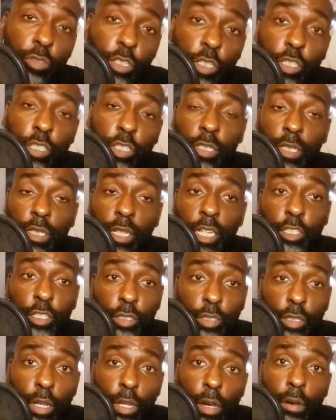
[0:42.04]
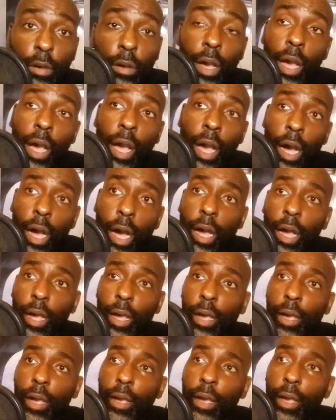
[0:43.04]
just to let you know,
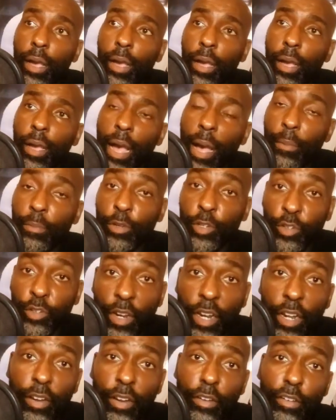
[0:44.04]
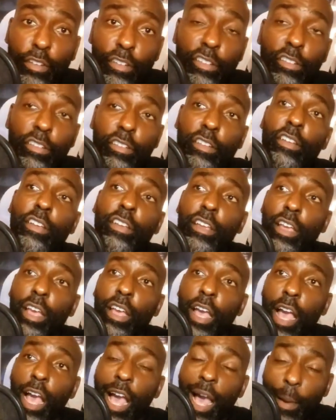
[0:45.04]
I'm a trainer.
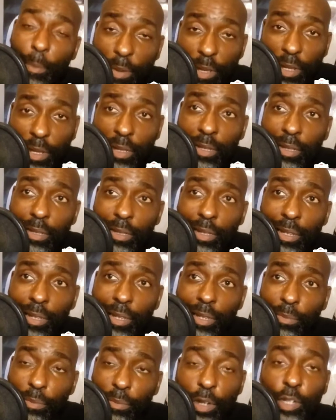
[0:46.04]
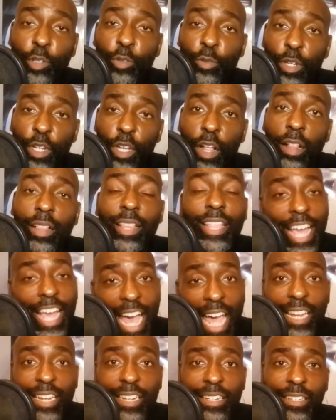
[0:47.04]
I'm in Montreal,
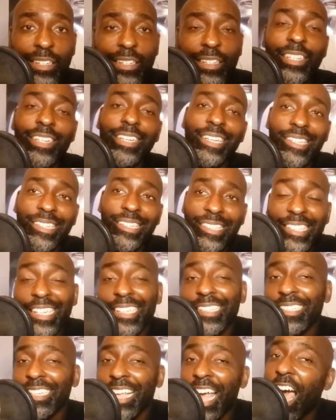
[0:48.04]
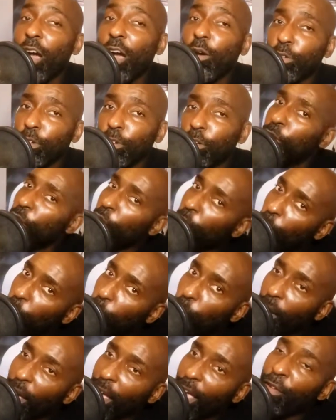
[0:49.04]
Canada, 6 hours
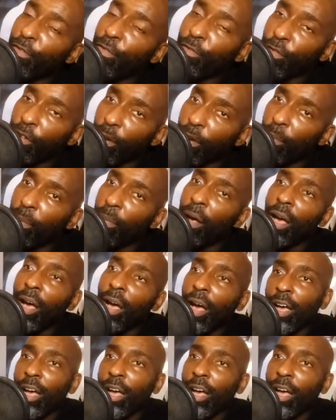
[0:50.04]
away from